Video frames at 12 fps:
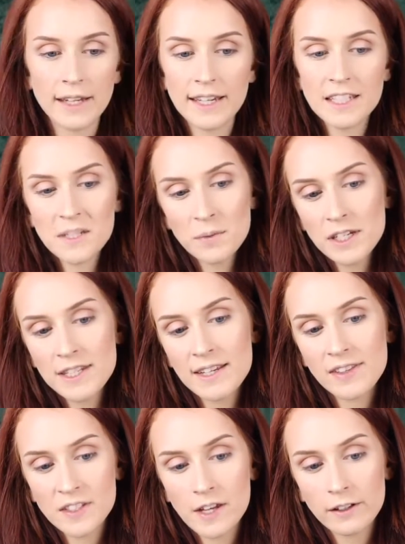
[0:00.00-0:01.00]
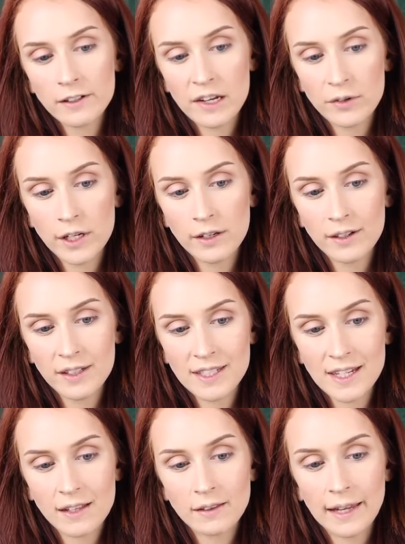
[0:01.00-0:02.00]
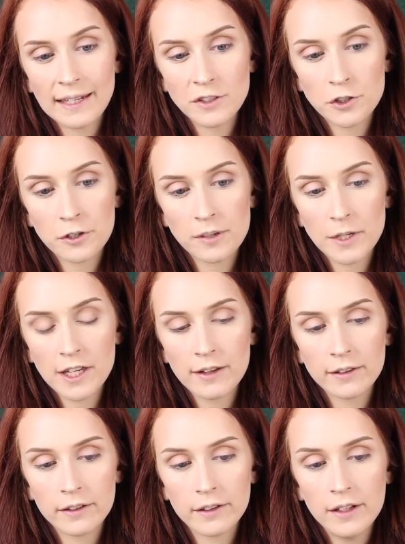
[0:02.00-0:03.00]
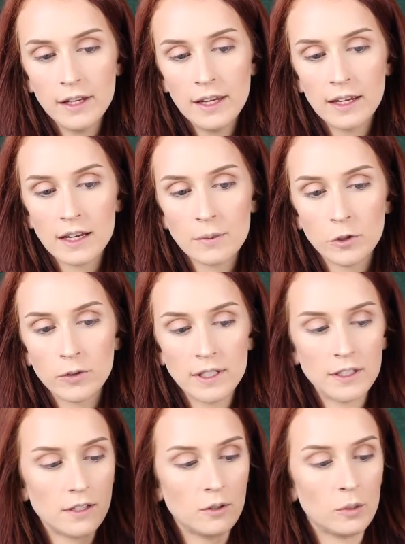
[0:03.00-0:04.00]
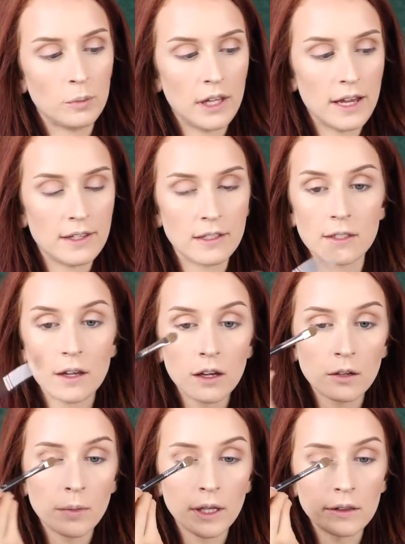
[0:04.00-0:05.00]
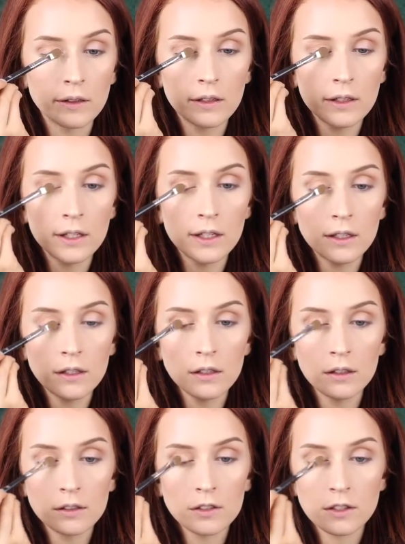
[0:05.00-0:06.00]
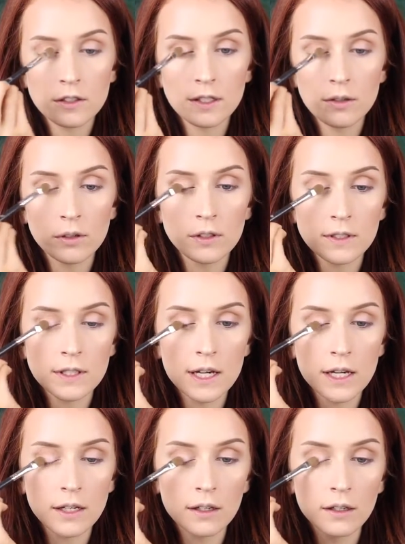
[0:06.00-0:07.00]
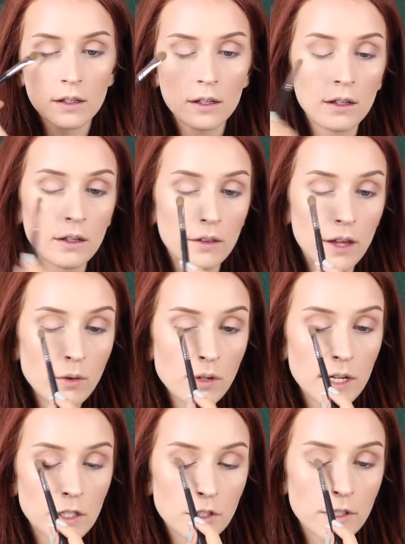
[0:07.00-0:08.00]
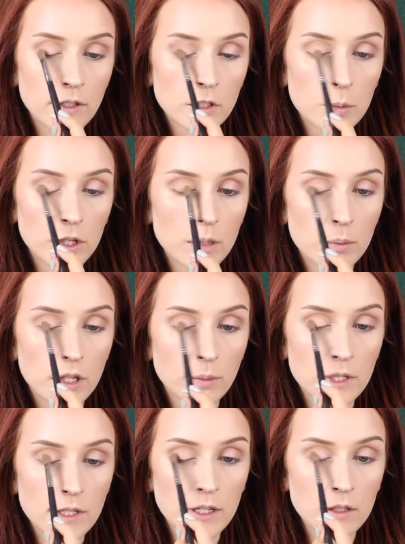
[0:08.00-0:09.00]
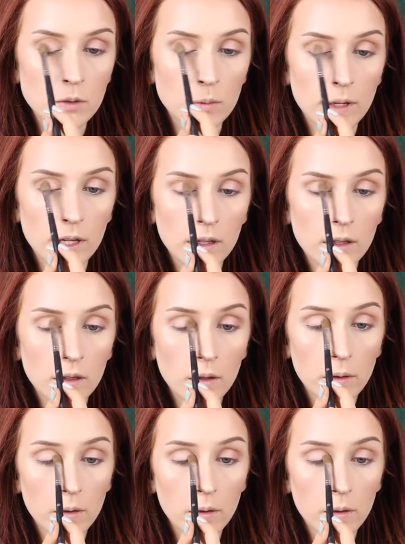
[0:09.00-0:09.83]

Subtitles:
I guess I'm gonna take this color down here. It's like a light creamy color, and I'm going to apply this on my lid just to see what it looks like. That one actually looks pretty pigmented as well.